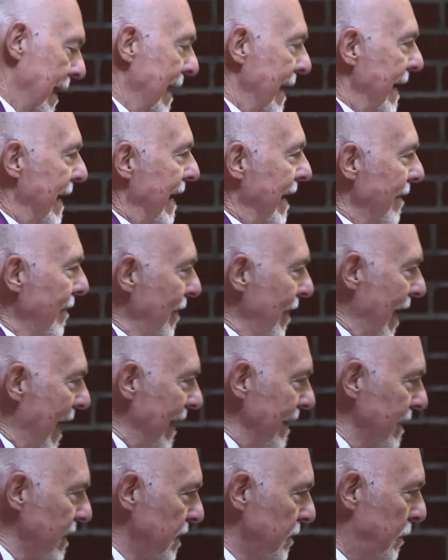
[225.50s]
In
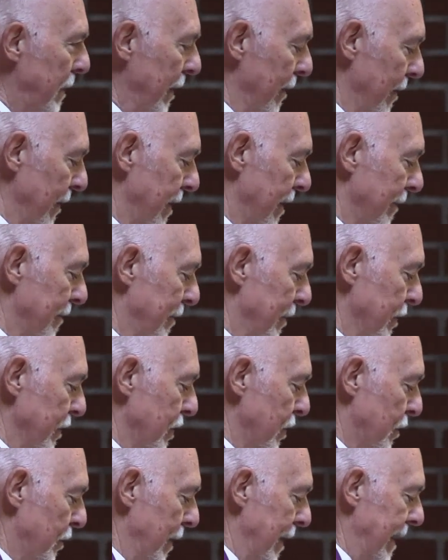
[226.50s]
that spirit, the
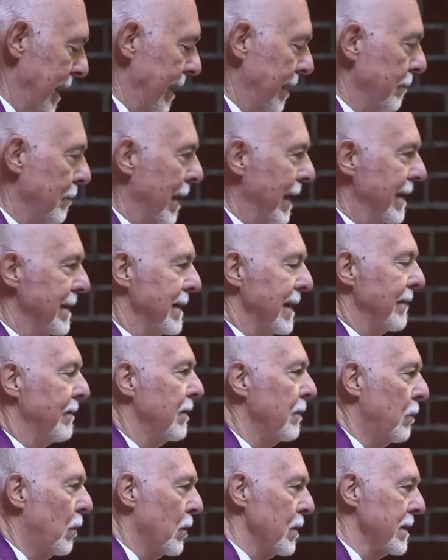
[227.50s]
first reading makes even
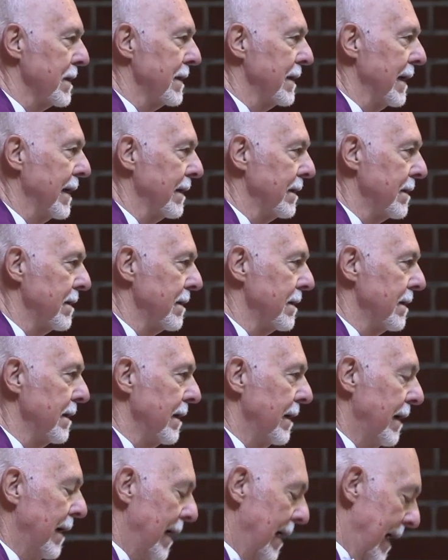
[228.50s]
more sense.
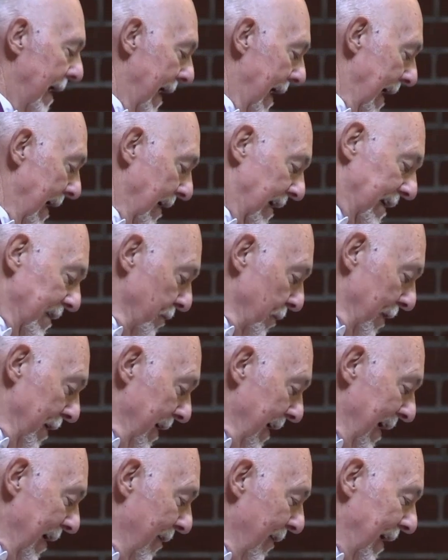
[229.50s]
Because we're
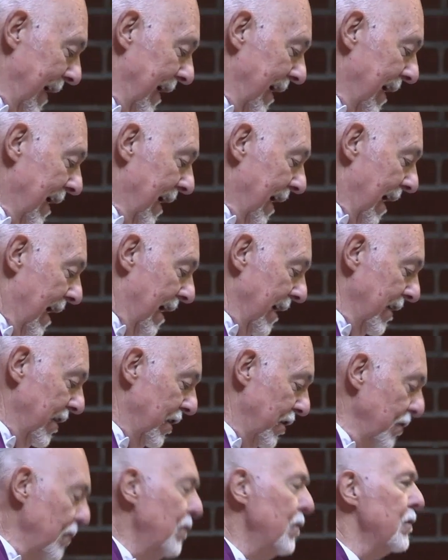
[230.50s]
hearing a
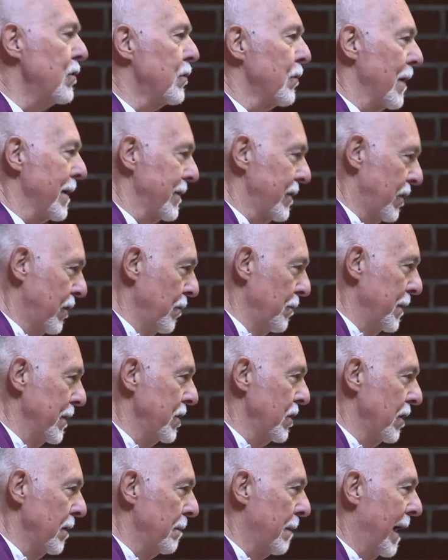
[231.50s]
huge rescue
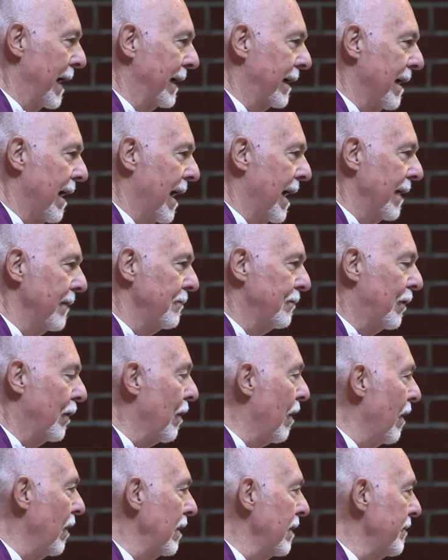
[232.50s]
mission by God for
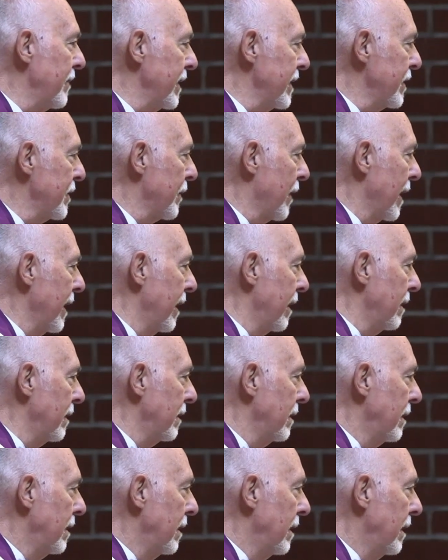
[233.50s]
all of Israel.
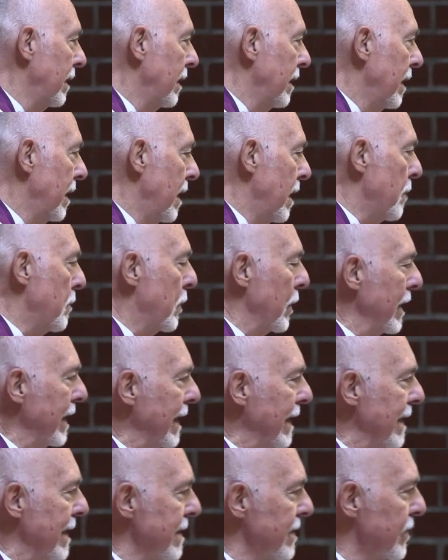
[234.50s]

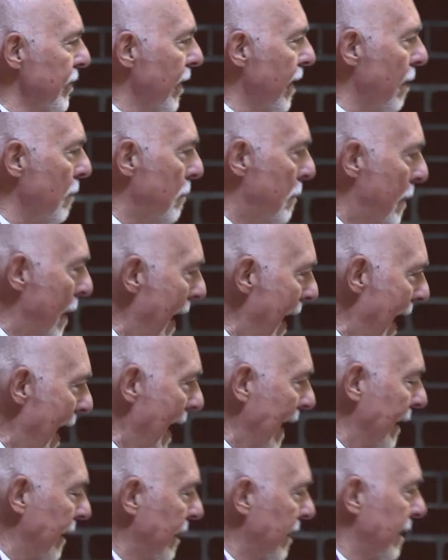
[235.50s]
Bringing Israel
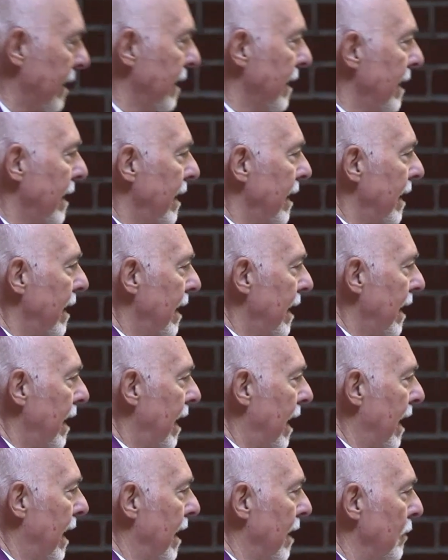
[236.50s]
back.
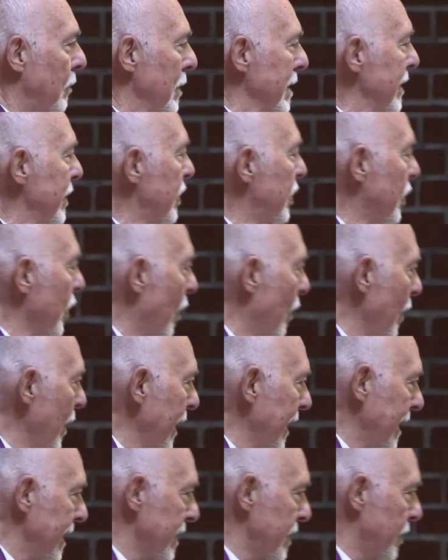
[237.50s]

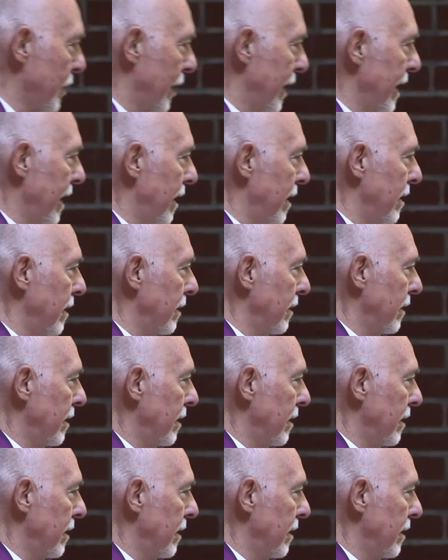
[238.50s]
Restoring Israel.